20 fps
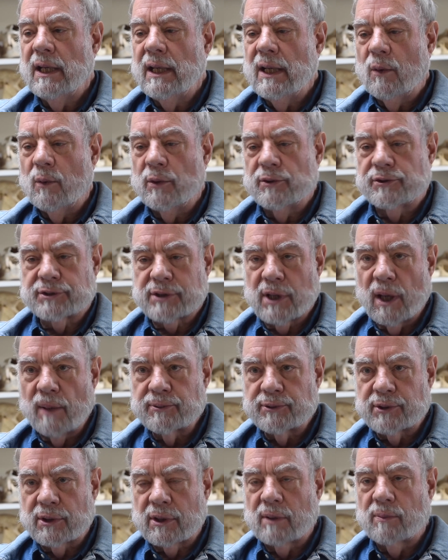with
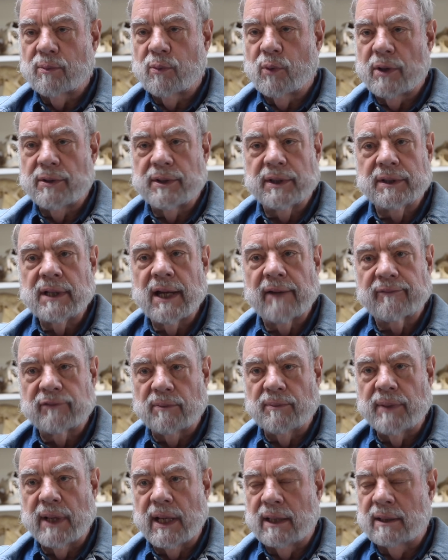sculpture where they'd never
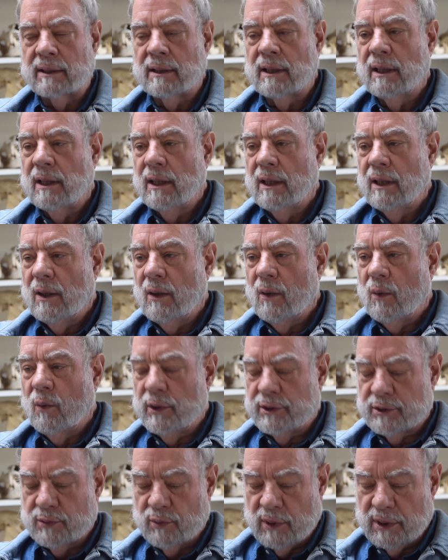been,
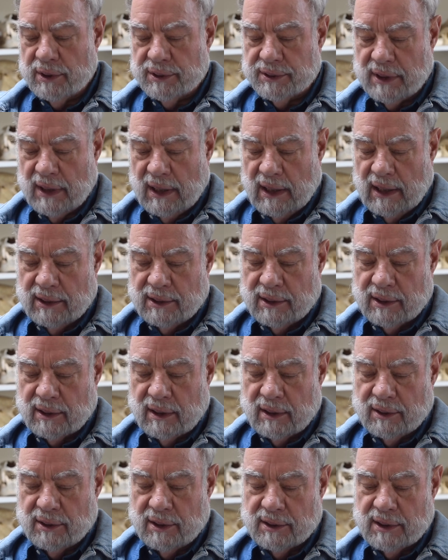which was to
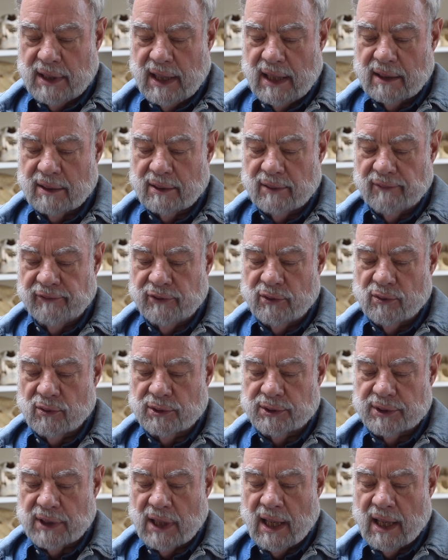take the
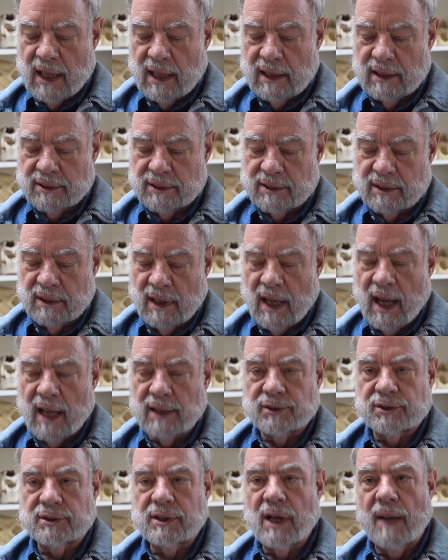viewer's eyes
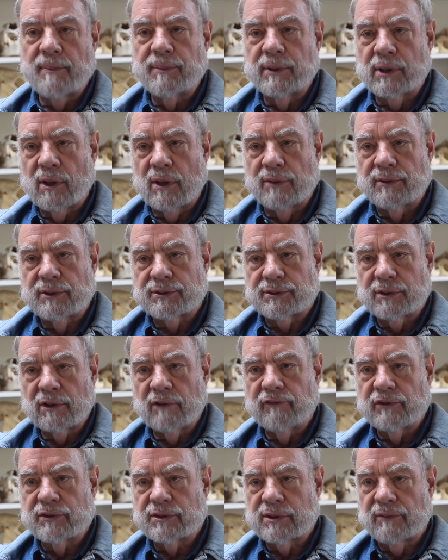not stopping on the
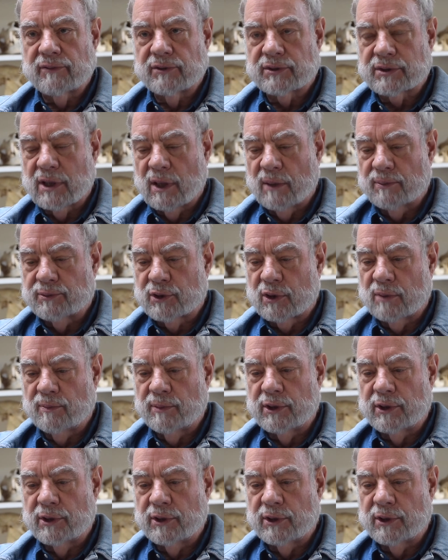surface of the sculpture, but